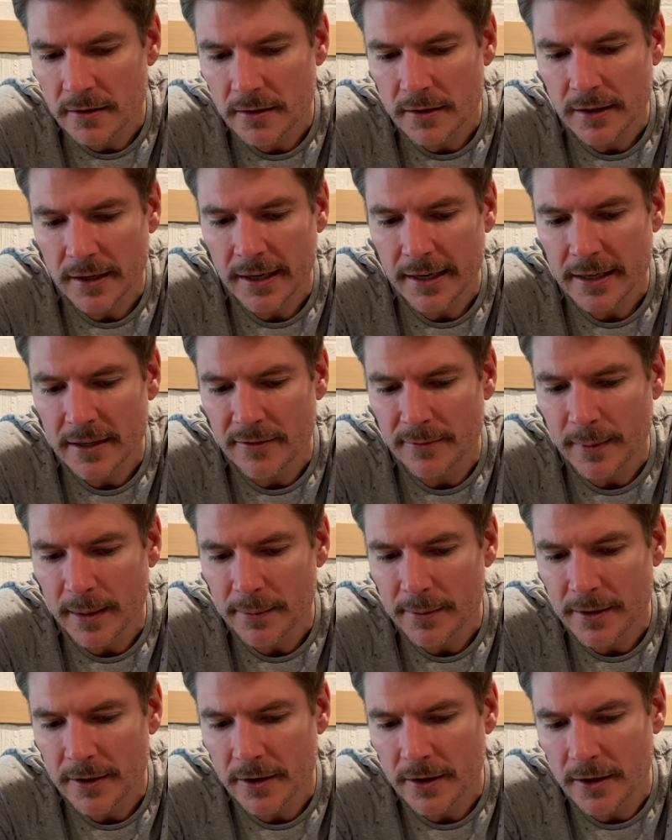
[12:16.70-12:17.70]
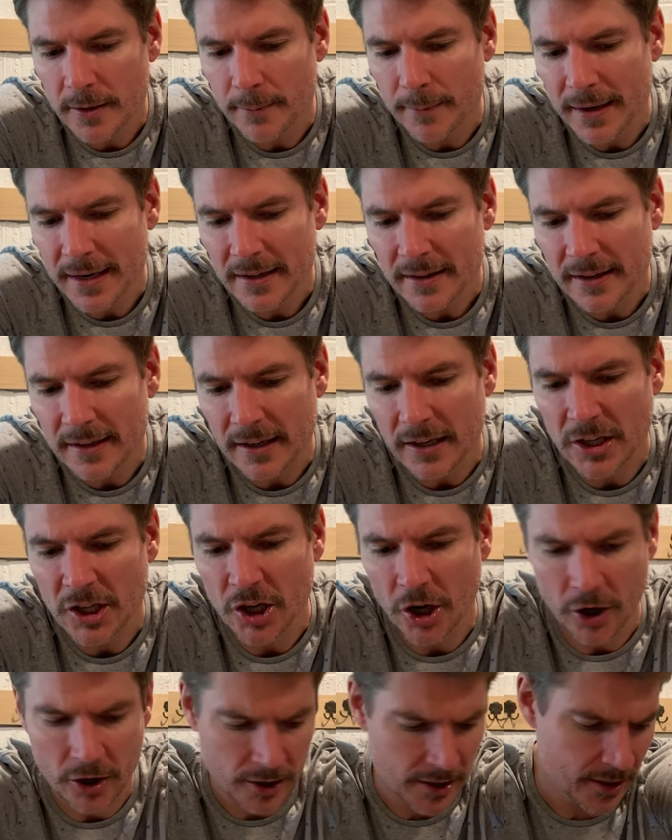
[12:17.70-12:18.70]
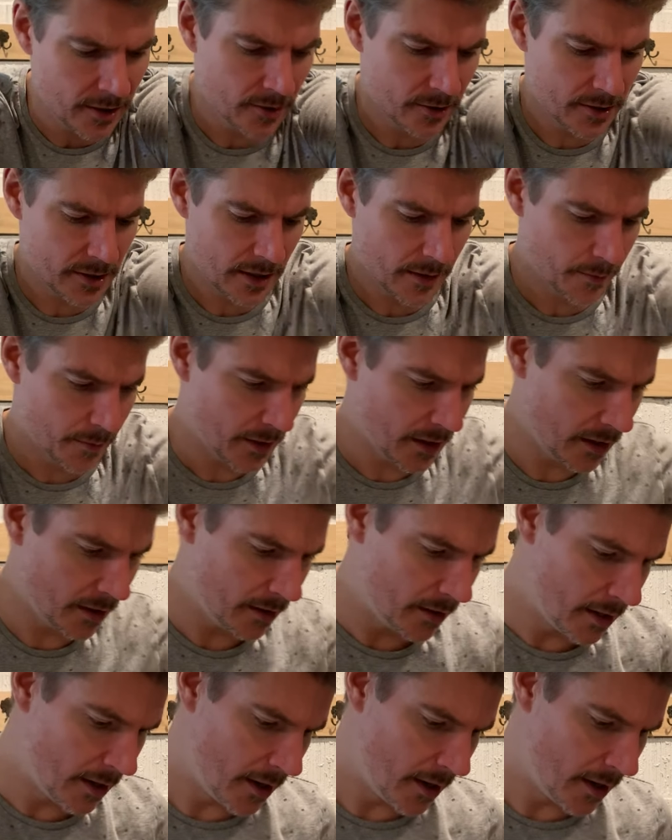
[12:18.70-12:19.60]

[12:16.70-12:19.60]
Kind of. Maybe they're going to make like a garden or something.